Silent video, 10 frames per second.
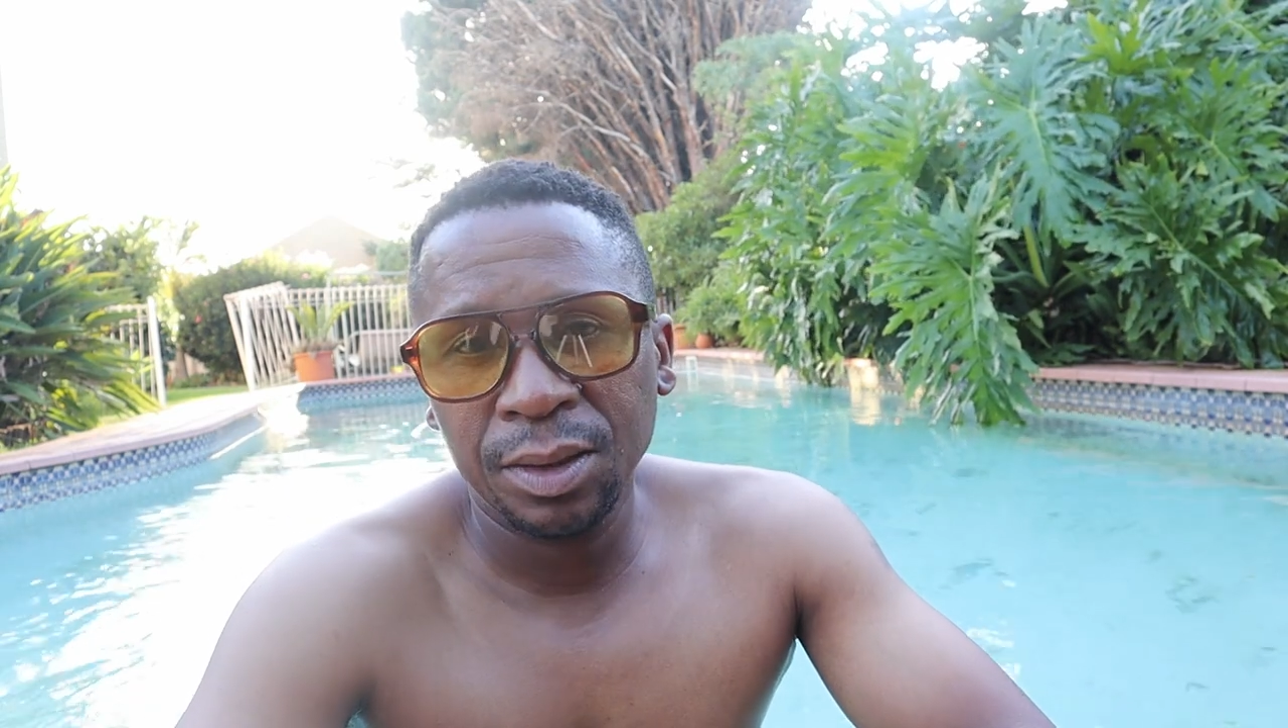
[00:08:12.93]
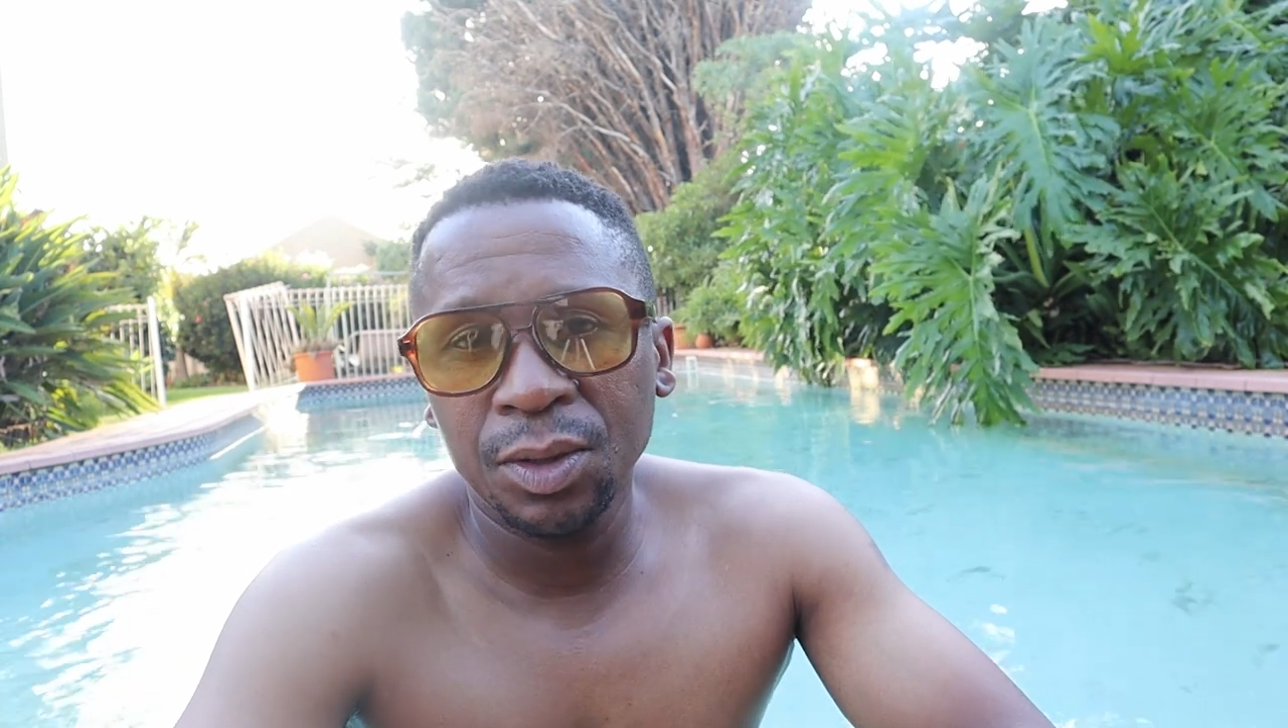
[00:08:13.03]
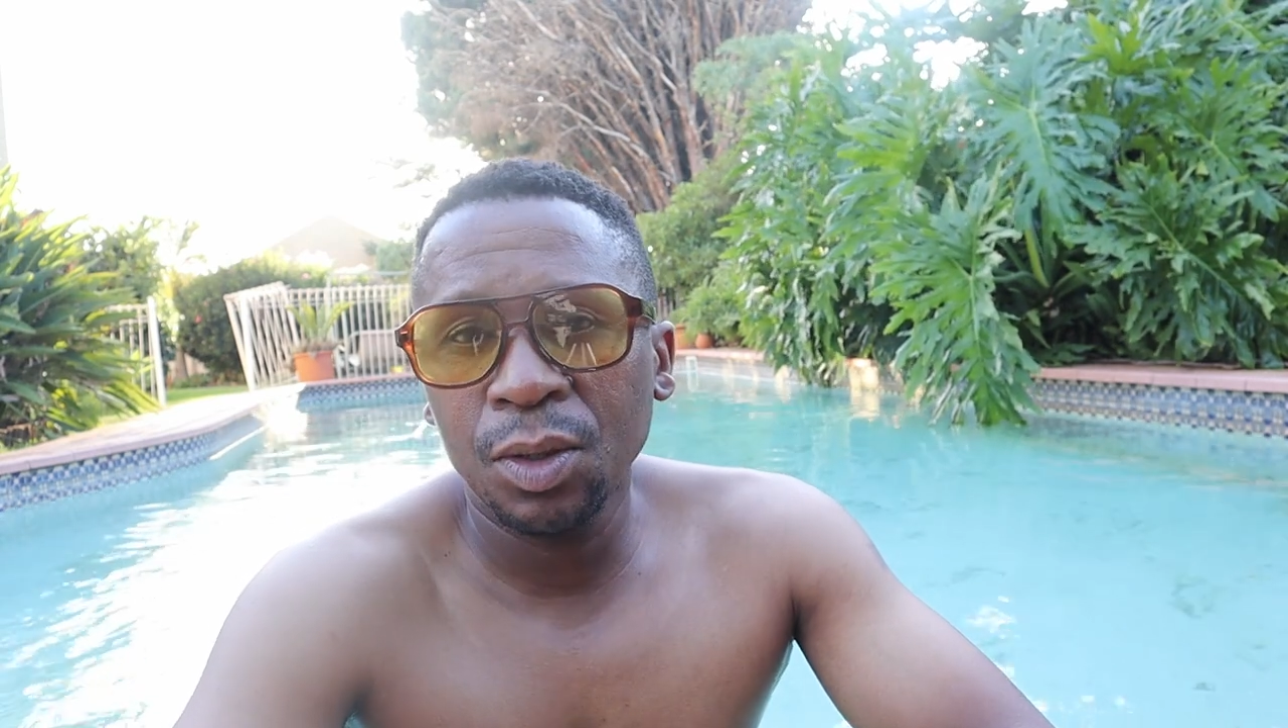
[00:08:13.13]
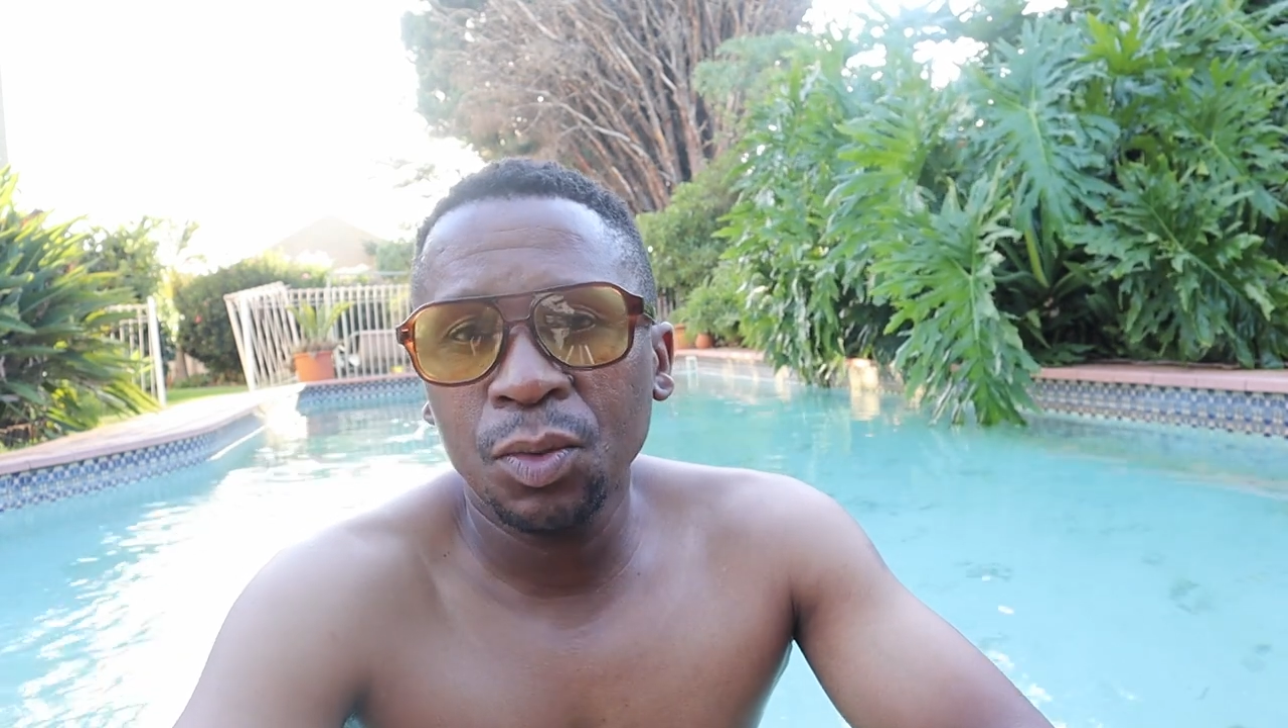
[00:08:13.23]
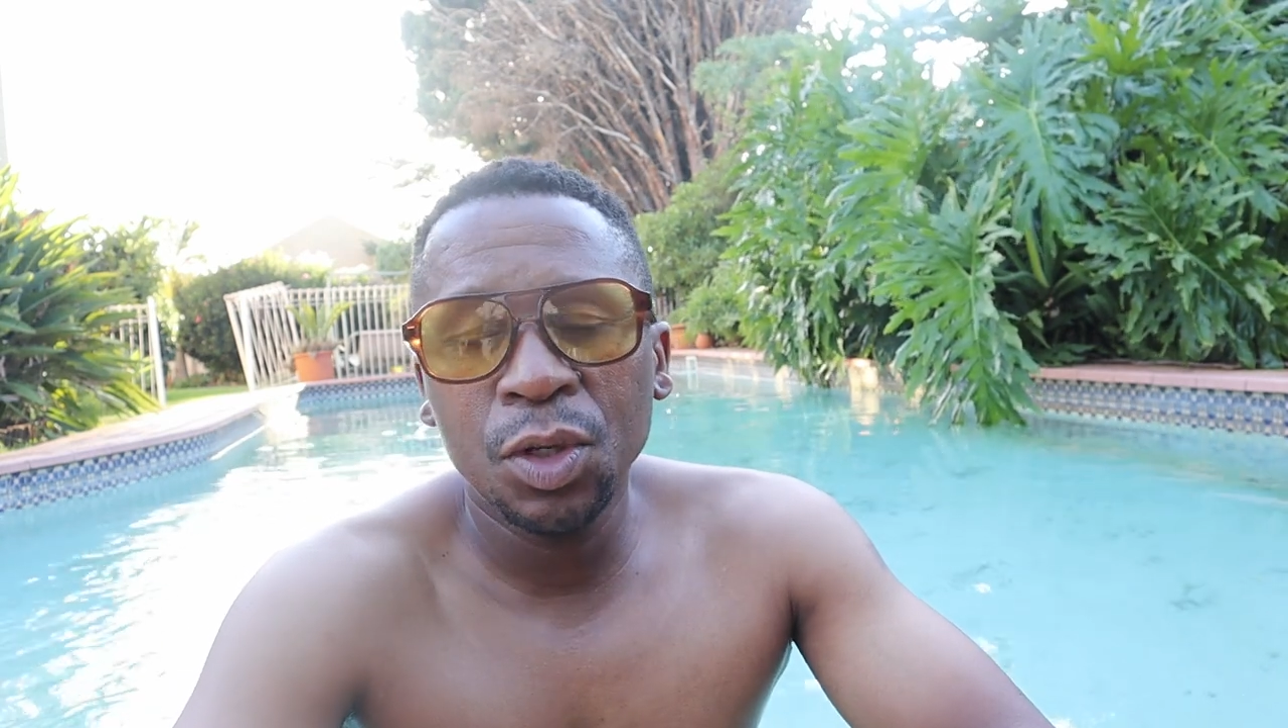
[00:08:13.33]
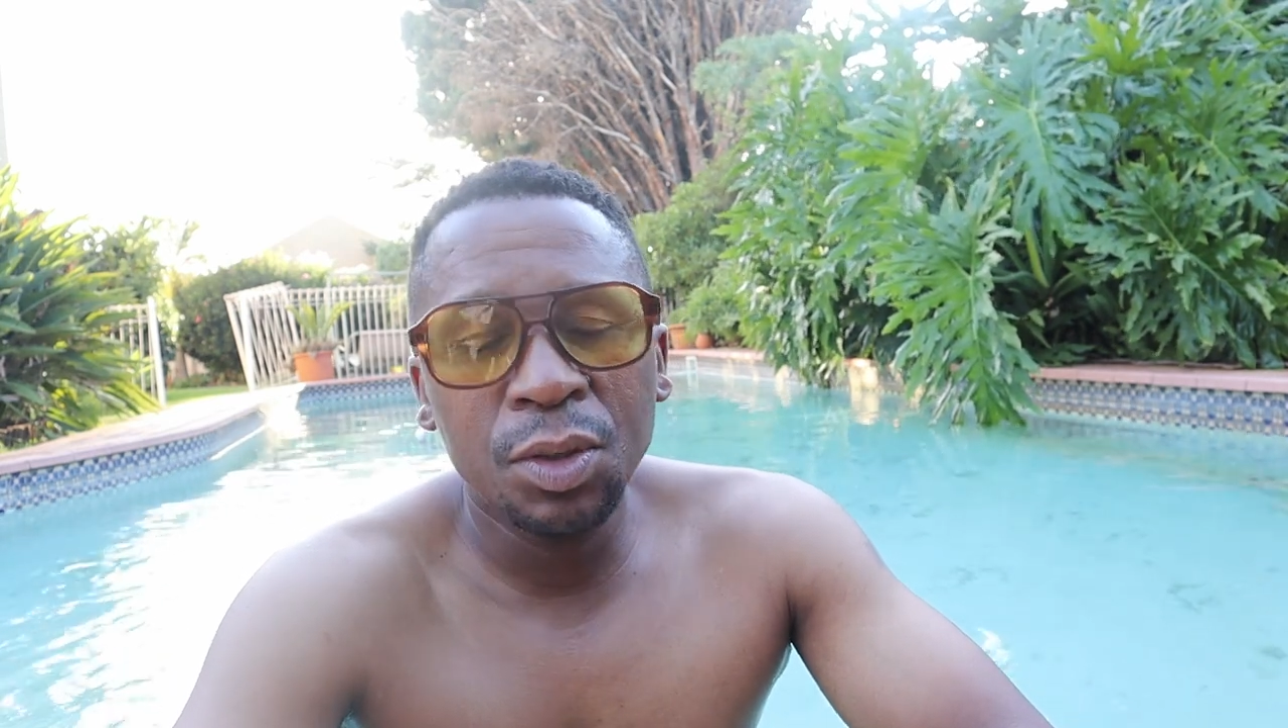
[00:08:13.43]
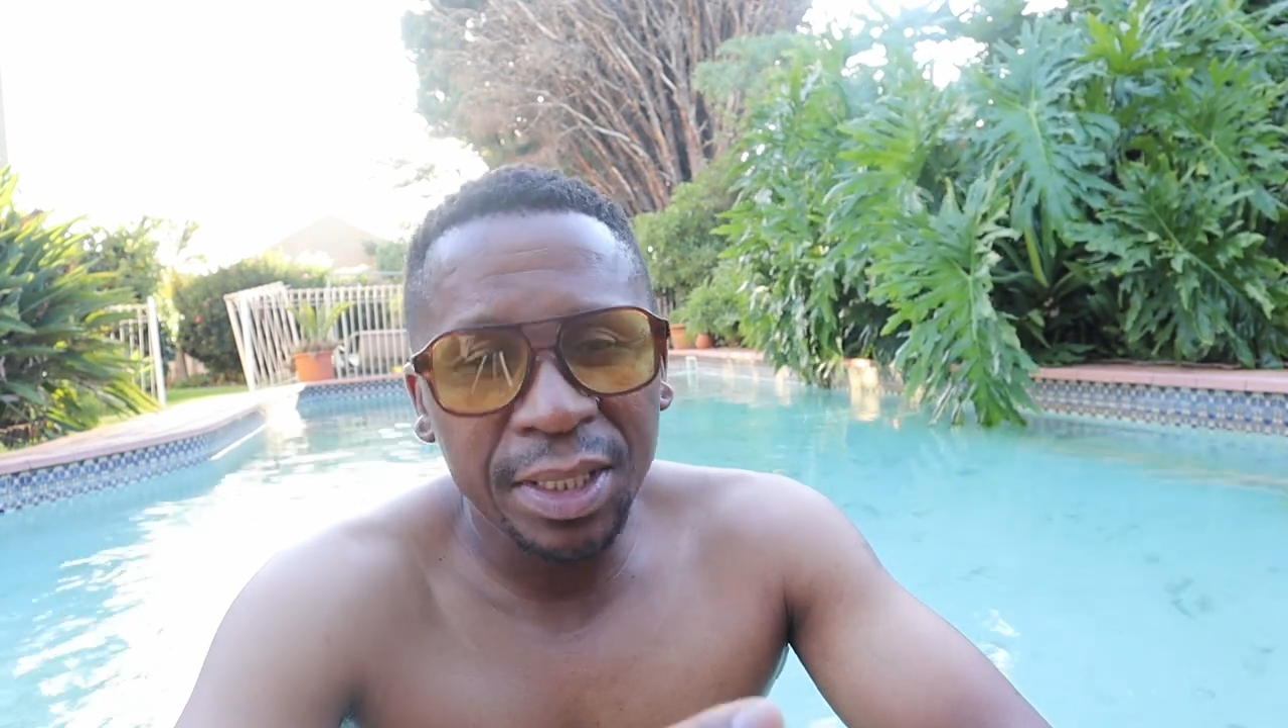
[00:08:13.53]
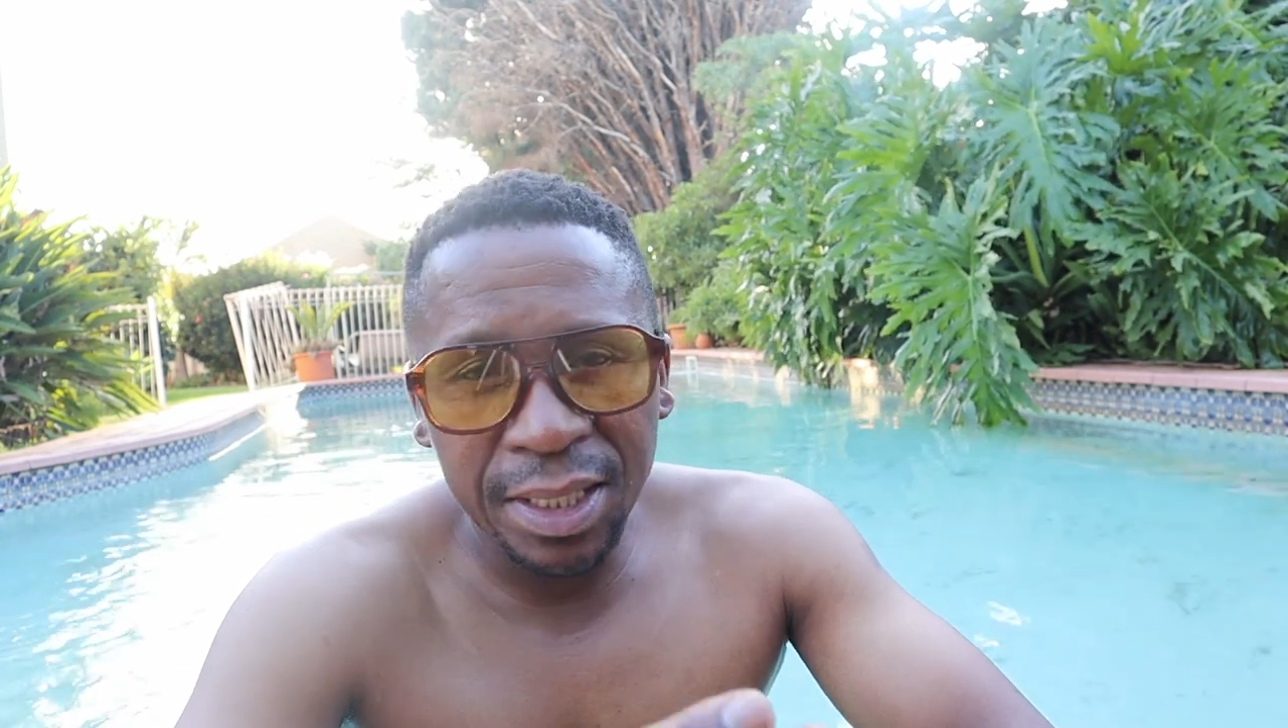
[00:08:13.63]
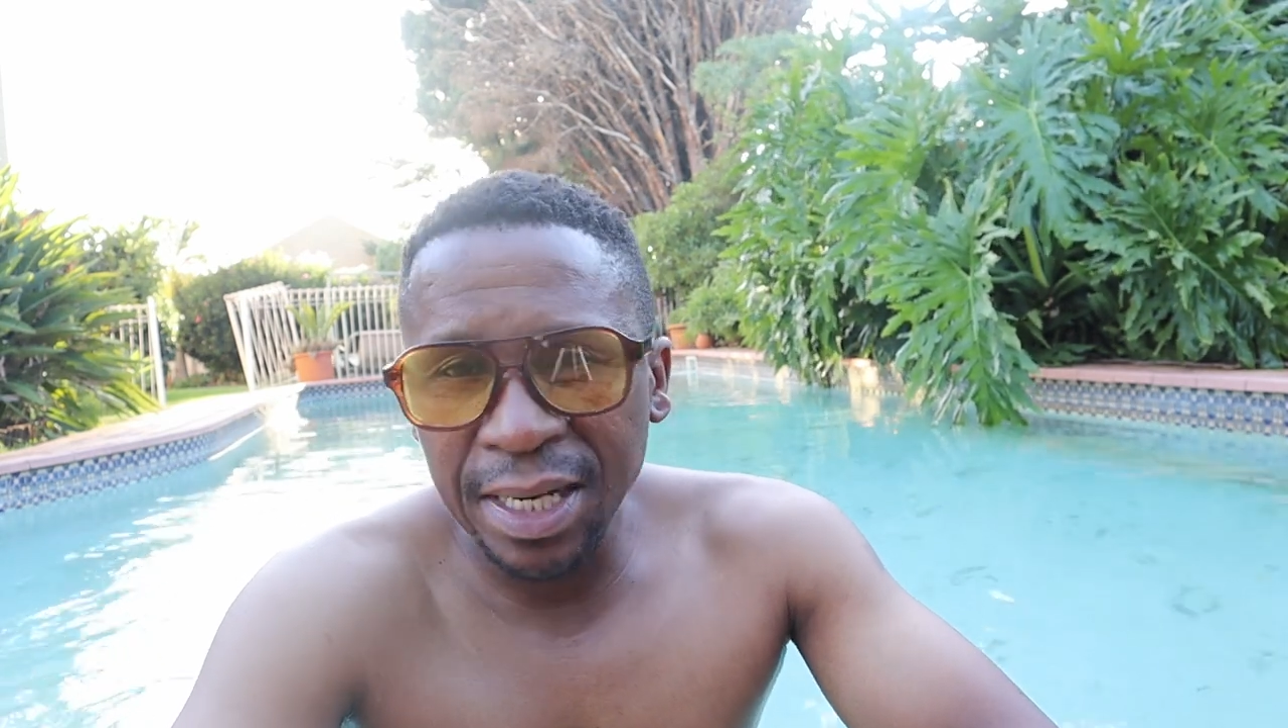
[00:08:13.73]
you know, we don't